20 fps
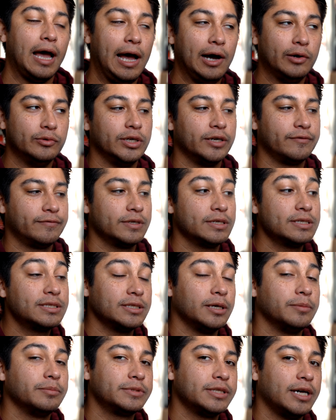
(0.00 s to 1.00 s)
However,
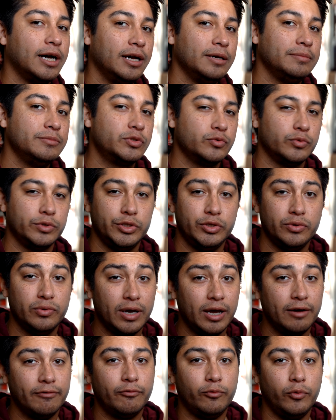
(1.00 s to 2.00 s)
sometimes when you
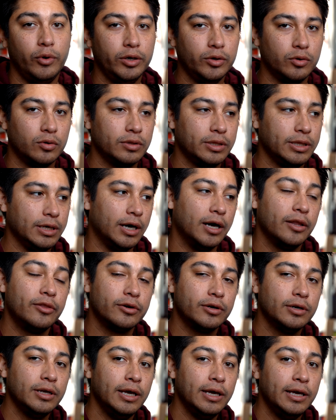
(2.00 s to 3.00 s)
have one or the
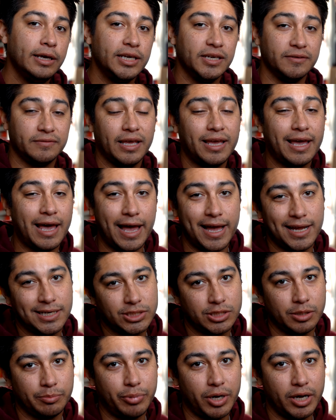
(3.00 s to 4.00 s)
other, if they
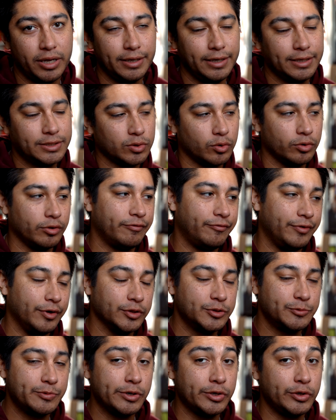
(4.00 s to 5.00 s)
ash the Ponics or the
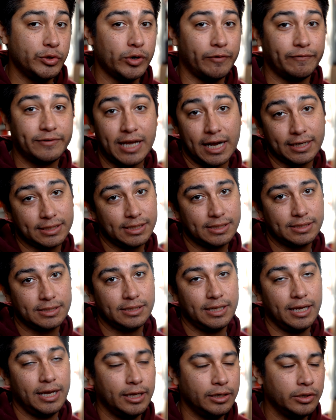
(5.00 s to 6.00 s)
field spell and you have Tactics
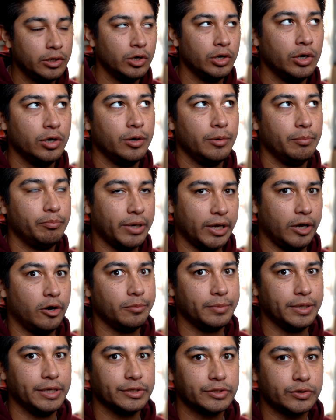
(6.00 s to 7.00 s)
in hand, by all
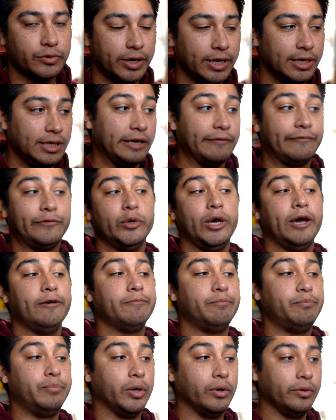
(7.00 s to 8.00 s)
means, great. If you
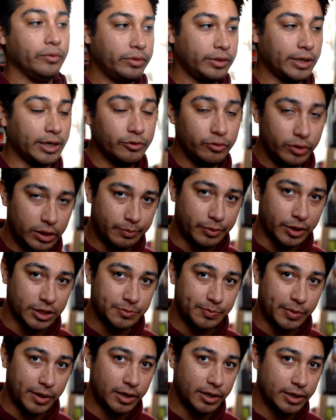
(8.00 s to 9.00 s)
have both and you did
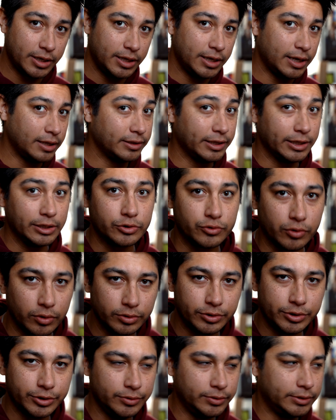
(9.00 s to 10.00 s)
Prosperity and they
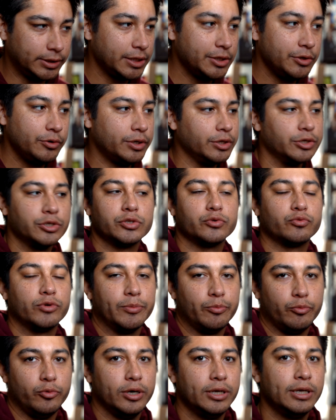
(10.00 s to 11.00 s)
drolled you, then you can just
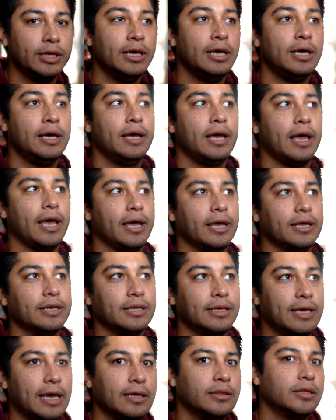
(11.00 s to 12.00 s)
rip 1
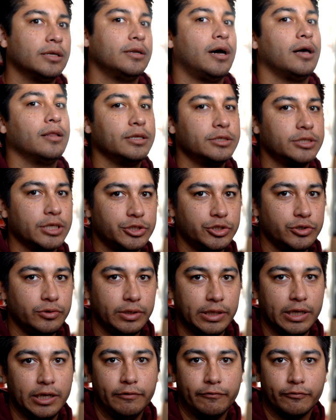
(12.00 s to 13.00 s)
and gain the knowledge that you
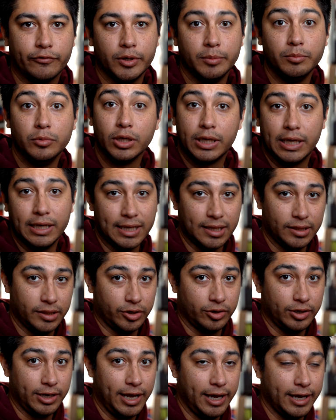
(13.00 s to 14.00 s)
need from looking at
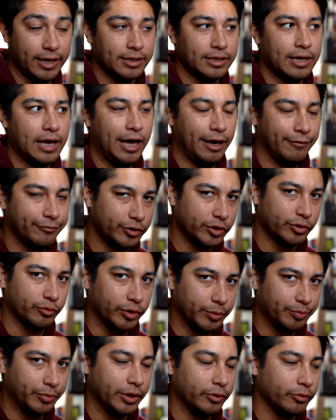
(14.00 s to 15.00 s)
their hand after
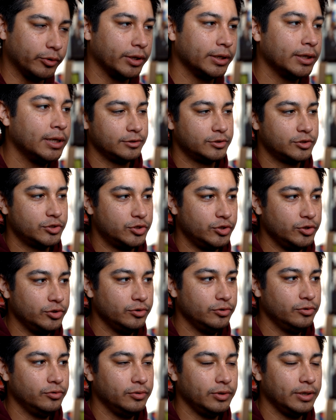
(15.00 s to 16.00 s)
ripping 1.
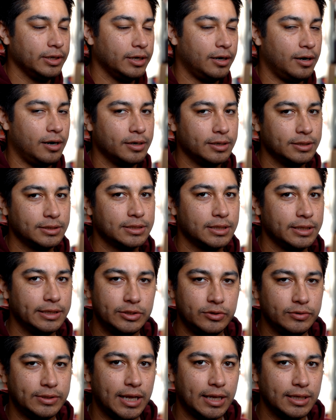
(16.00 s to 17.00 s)
2, honestly,
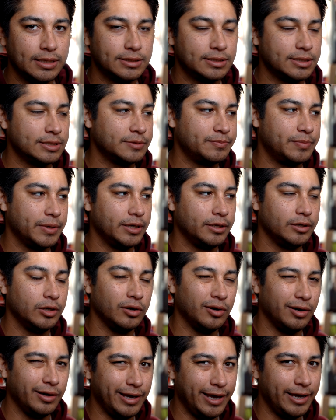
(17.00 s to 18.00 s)
2 Talents has been
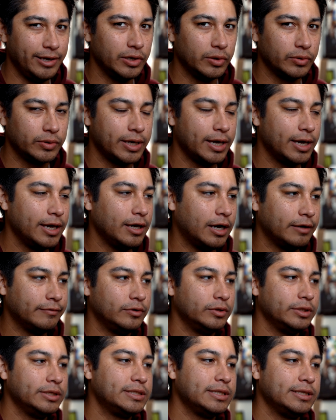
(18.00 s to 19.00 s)
a-okay. I've
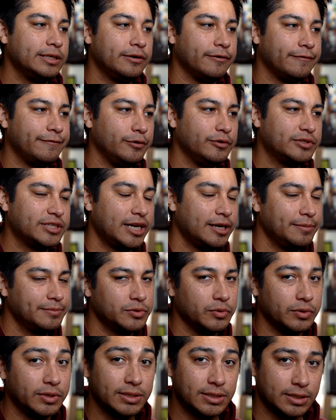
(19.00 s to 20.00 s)
only seen it a few times,
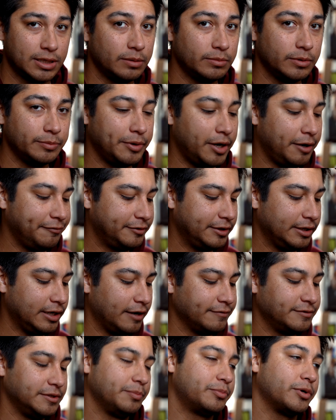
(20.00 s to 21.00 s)
so it doesn't come up often.
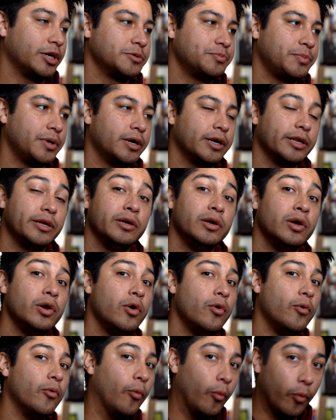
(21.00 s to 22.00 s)
I've seen Prosperity
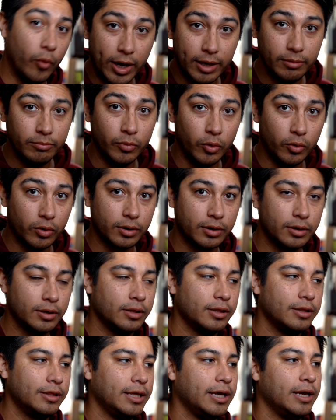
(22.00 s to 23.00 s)
way more
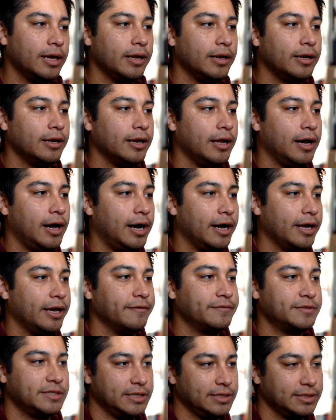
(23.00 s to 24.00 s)
than I
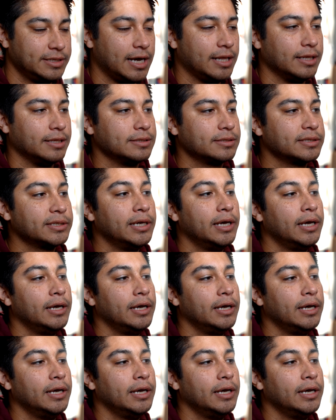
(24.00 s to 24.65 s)
have seen Talents.